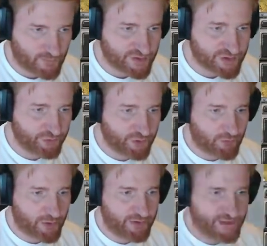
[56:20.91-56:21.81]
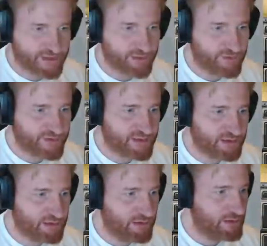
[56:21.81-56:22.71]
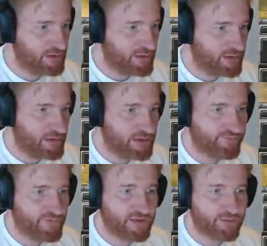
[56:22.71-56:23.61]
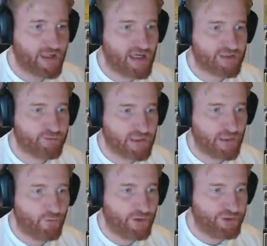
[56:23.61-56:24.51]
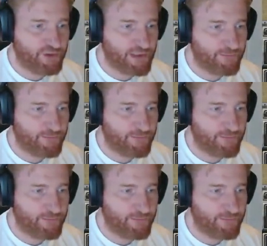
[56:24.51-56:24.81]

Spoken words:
So no worries, we'll still defend the pass with that 1 unit.